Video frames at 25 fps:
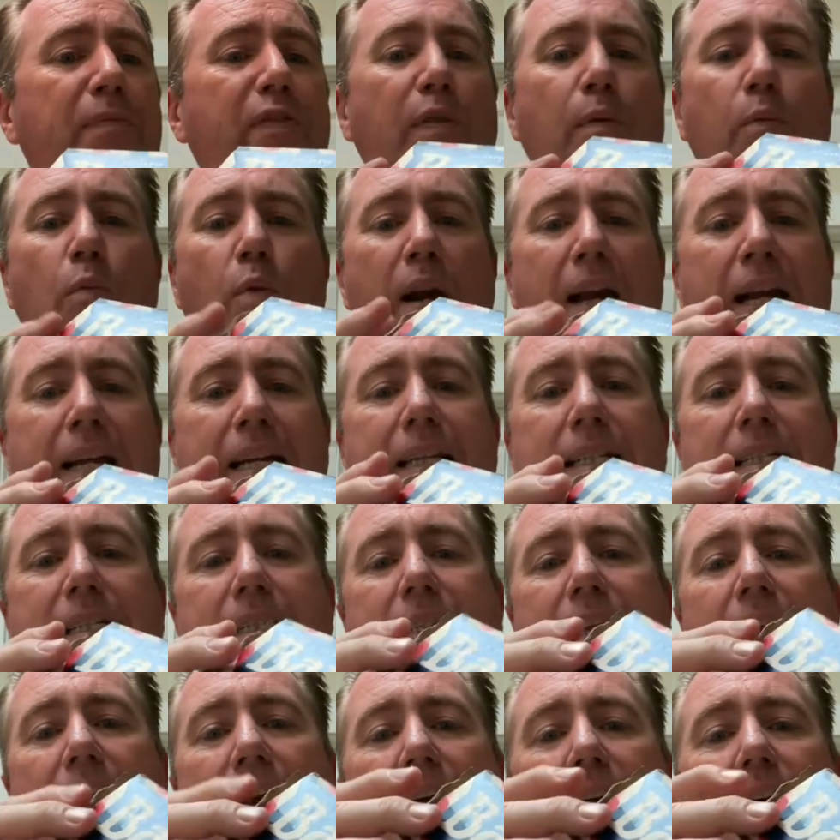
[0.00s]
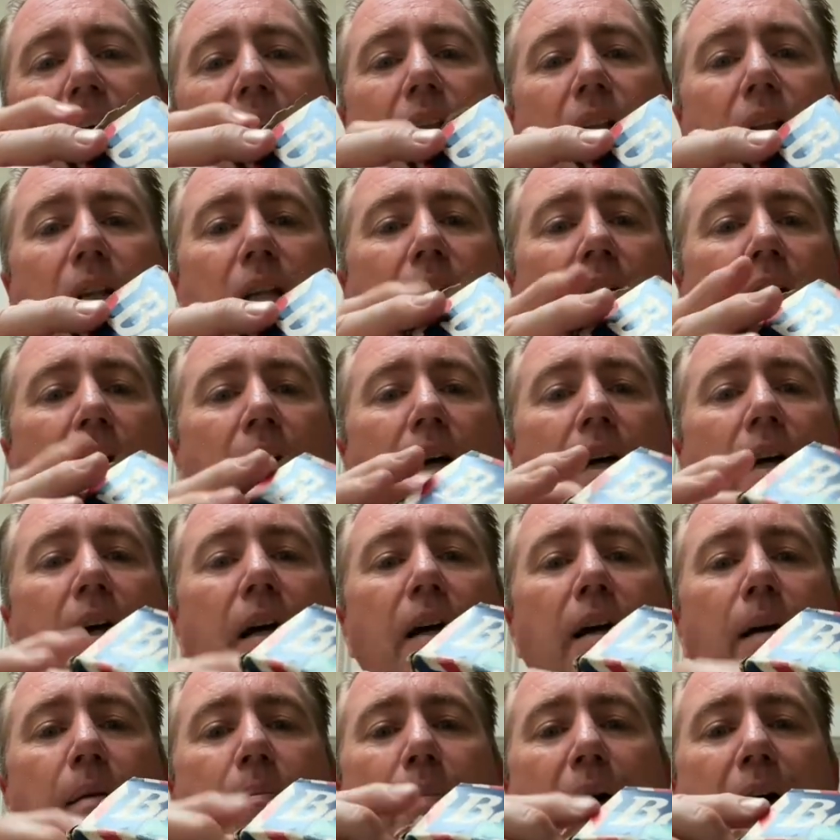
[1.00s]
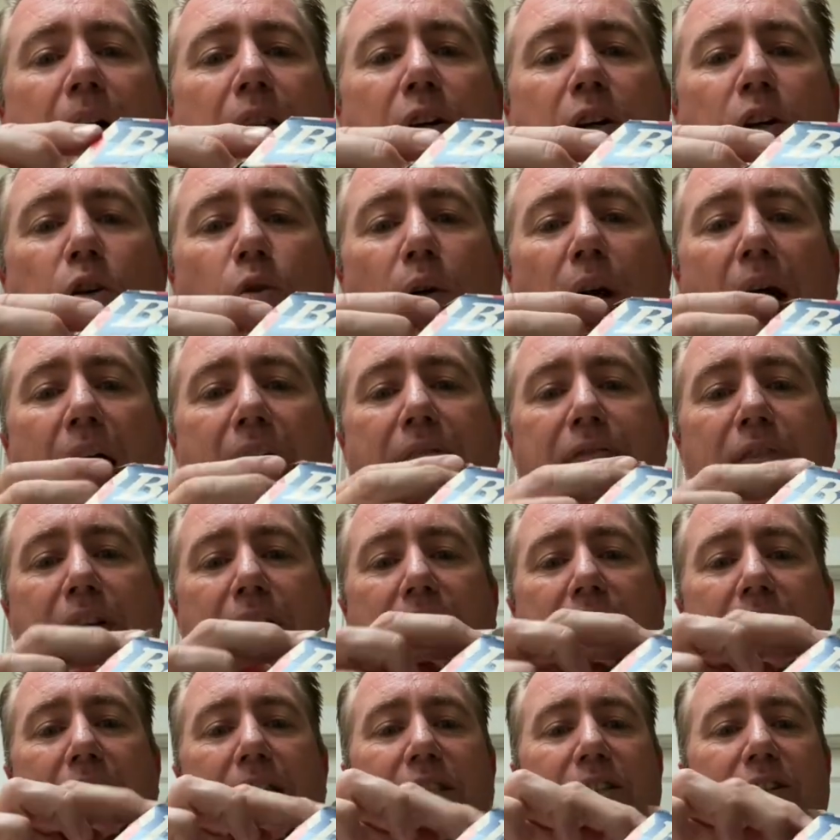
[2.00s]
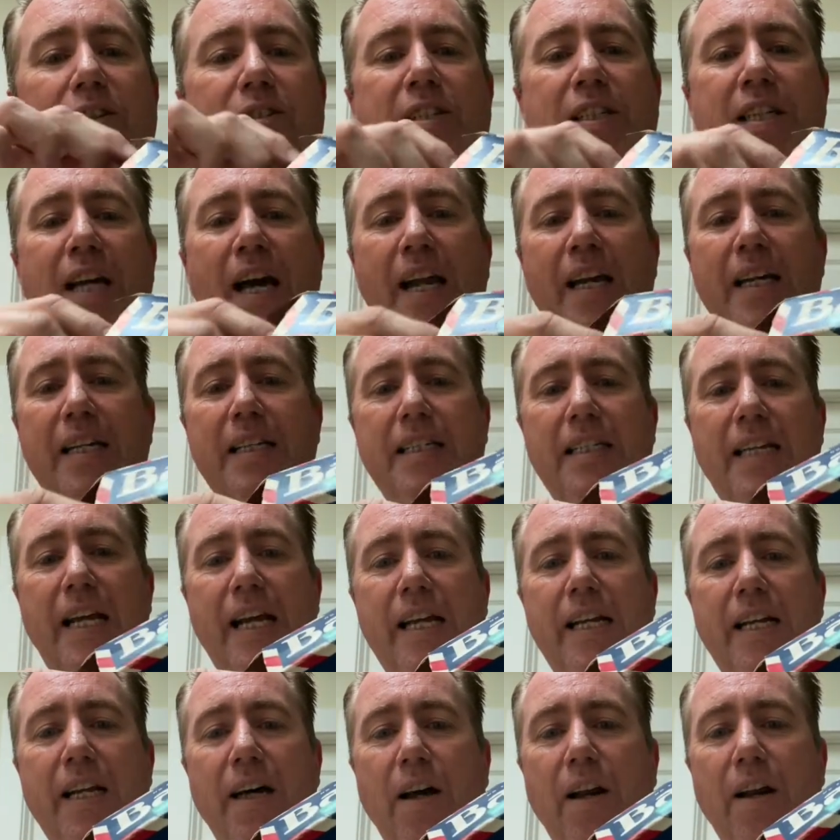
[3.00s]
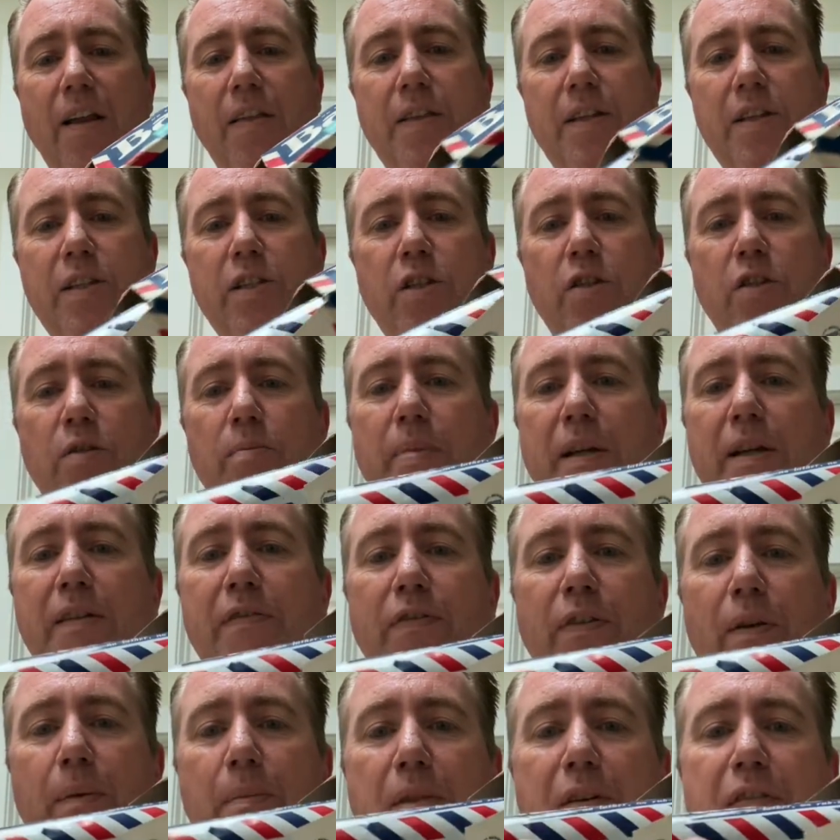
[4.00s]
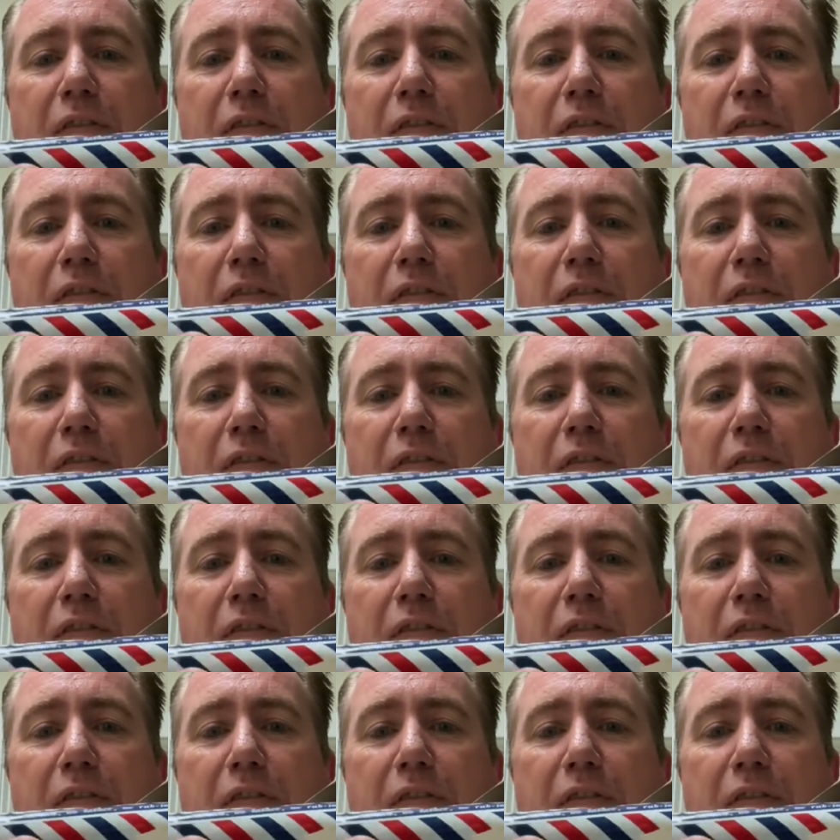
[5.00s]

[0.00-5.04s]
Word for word: from what I can tell by the graphics, because there's not a date on it. This could be from the